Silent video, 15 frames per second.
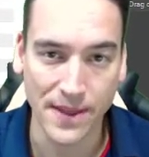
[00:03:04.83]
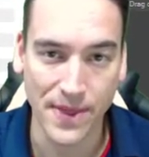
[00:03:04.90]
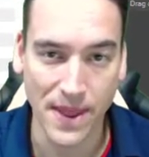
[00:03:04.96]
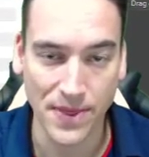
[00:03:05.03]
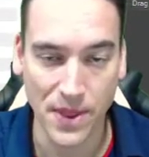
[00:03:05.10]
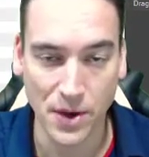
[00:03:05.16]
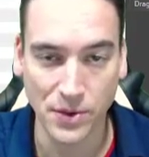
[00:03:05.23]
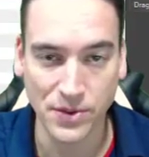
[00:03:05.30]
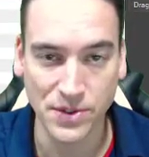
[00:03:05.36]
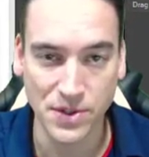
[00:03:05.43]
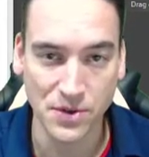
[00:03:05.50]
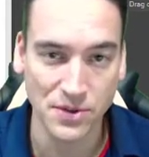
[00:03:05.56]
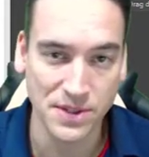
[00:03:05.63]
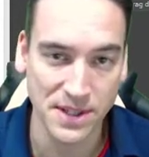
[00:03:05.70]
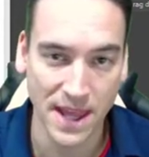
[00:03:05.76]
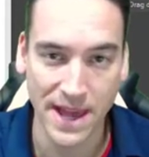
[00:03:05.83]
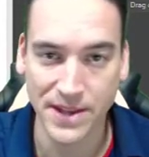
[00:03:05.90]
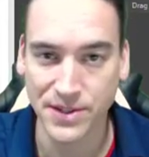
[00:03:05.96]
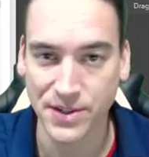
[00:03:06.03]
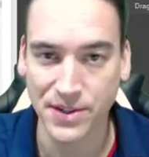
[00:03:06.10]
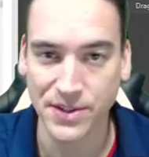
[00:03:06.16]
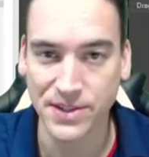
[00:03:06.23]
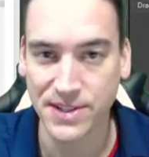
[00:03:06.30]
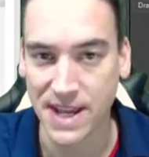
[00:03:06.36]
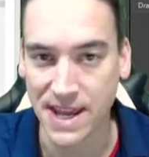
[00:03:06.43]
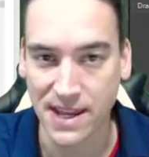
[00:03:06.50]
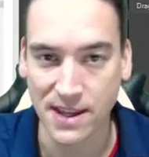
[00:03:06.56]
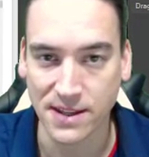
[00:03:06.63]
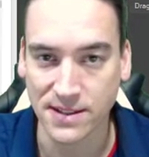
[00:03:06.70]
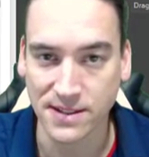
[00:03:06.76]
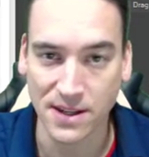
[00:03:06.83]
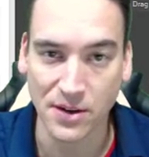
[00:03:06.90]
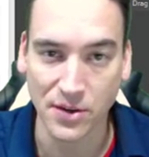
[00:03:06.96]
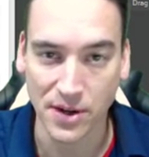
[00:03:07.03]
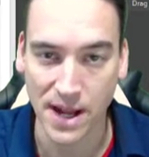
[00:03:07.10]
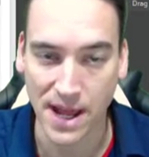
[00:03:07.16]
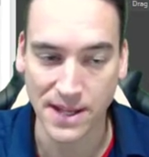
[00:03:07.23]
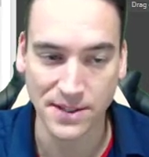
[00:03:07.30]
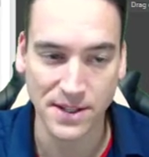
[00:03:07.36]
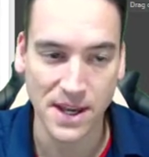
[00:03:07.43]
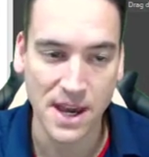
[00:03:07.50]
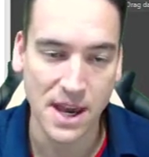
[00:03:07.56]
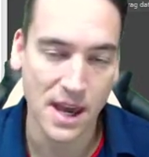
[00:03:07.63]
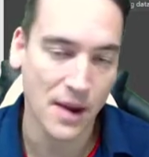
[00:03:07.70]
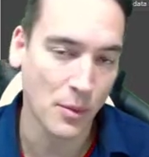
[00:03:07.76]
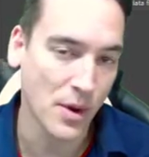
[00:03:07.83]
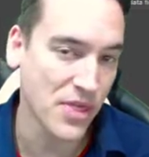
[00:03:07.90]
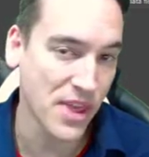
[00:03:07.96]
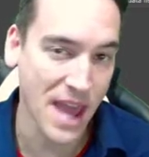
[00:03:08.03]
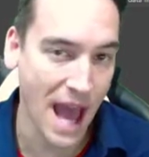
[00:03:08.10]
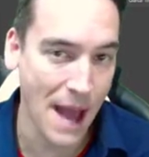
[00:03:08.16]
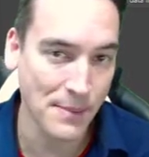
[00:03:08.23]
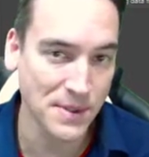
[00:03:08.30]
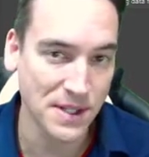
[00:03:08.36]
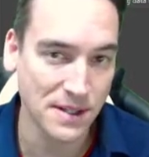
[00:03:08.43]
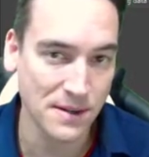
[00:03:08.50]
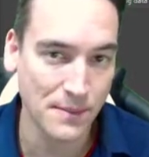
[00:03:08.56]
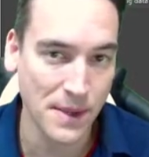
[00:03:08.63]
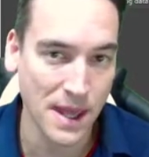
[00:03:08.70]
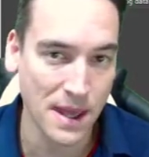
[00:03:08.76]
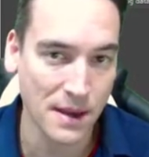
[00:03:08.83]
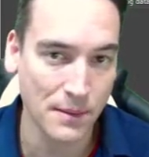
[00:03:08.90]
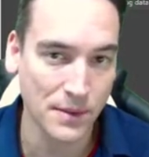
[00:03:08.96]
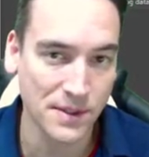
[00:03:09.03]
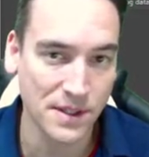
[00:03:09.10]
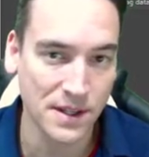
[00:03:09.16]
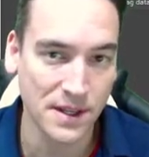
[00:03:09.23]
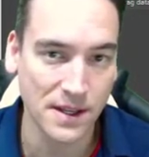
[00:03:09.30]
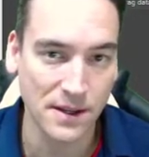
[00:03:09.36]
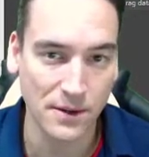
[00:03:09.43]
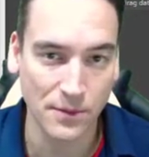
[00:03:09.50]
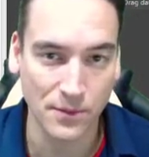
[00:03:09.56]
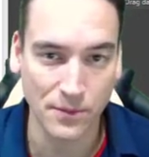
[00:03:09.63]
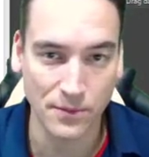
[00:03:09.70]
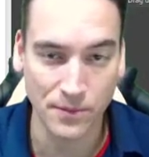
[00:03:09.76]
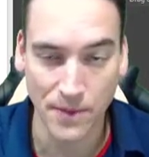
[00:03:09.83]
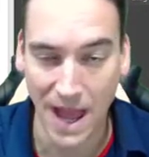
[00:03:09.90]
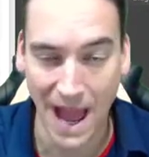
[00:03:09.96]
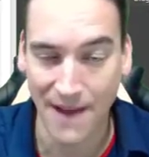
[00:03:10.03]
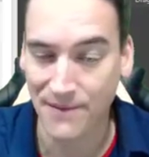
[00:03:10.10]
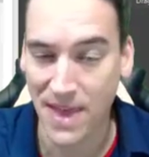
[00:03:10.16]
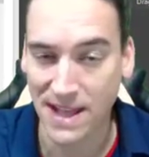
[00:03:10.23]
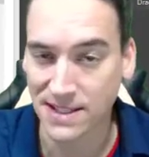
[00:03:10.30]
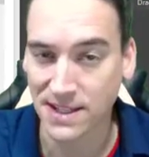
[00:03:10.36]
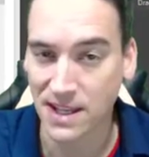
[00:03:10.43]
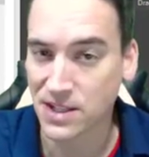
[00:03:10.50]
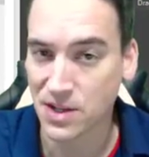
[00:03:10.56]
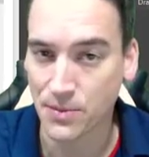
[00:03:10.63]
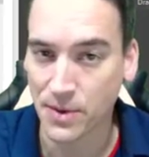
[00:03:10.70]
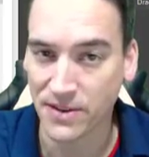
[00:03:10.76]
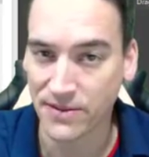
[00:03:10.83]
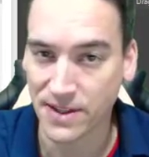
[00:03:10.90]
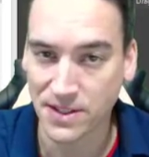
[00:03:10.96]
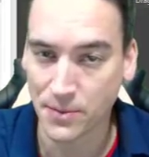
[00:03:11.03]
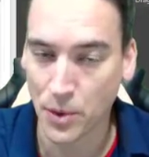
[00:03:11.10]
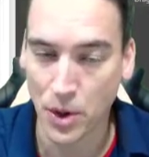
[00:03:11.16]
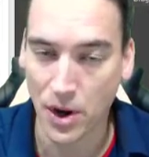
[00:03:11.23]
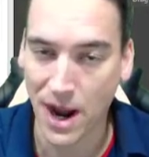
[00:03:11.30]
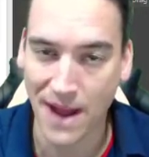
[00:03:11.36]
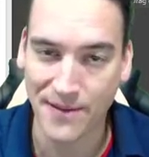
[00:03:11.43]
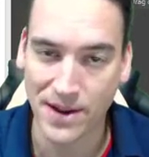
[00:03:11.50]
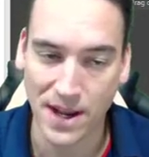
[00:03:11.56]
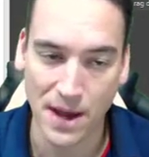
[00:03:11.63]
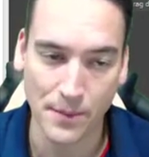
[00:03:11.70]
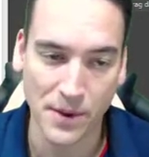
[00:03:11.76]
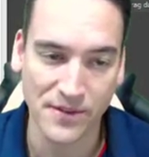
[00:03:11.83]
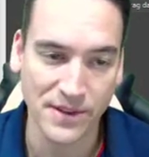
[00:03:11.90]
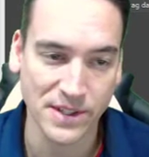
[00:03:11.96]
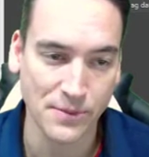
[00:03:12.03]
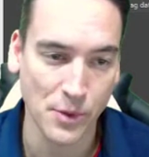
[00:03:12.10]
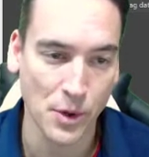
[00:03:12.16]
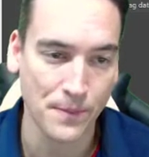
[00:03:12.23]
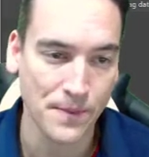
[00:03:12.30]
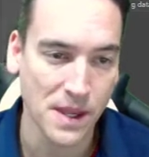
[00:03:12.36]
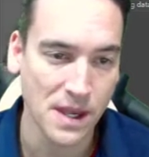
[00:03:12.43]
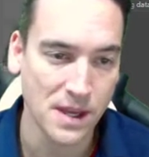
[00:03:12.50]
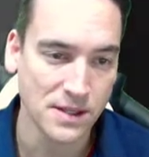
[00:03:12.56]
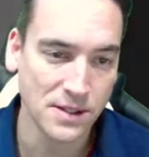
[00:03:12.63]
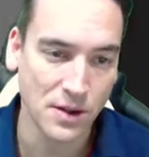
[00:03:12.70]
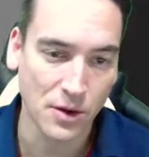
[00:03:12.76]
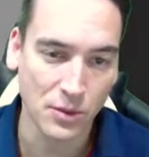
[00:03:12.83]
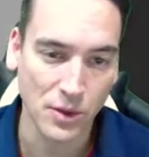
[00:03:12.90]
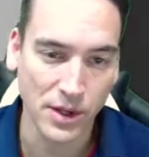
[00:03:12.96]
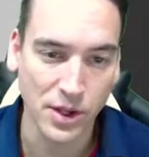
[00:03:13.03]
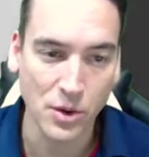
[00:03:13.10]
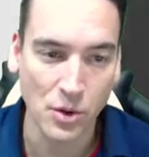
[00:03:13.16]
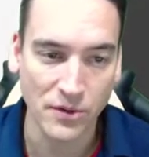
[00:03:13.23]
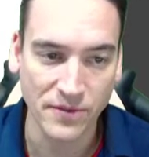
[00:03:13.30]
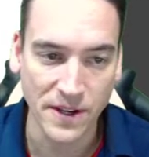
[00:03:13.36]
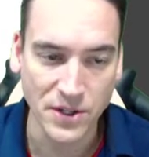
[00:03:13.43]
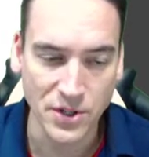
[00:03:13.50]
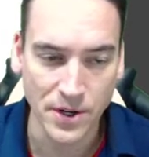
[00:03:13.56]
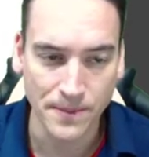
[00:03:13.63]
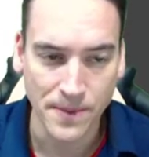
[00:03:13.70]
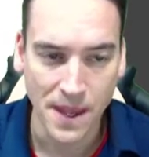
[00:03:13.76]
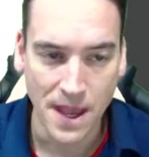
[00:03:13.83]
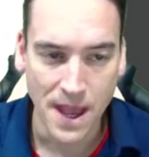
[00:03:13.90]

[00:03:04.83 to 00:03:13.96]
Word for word: And then those two slicers stay synchronized with the option to be able to have that slicer be visible or have it not be visible. So, a really cool feature.